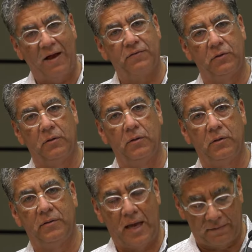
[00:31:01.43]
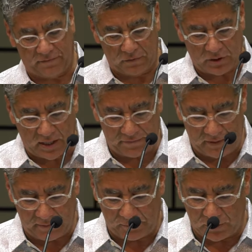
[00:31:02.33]
after that first
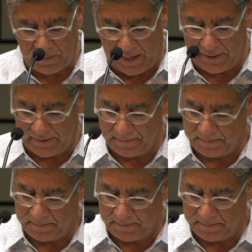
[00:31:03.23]
covenant was made.